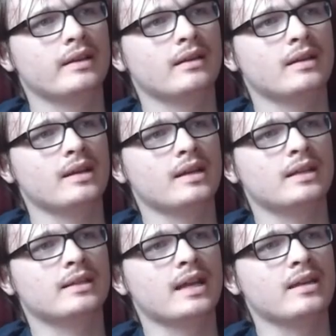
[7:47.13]

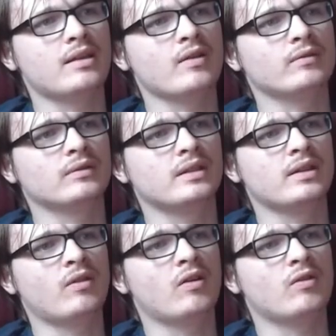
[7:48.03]
is that you're
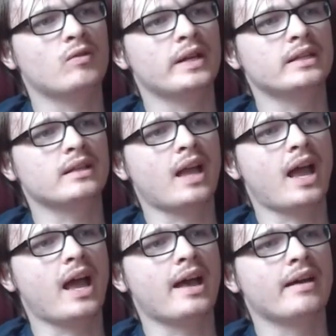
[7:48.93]
not always gonna
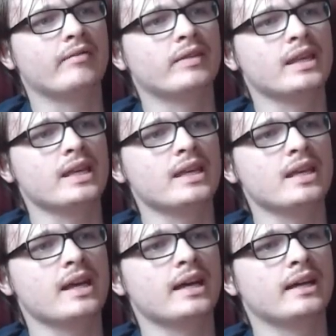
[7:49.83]
have the
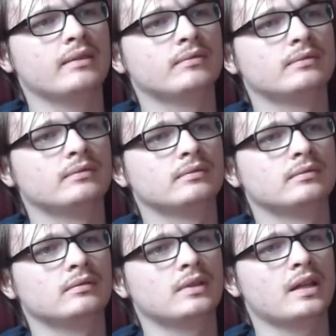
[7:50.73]

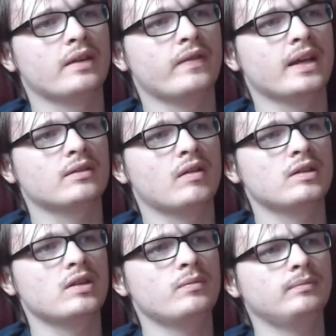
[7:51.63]
effect on you.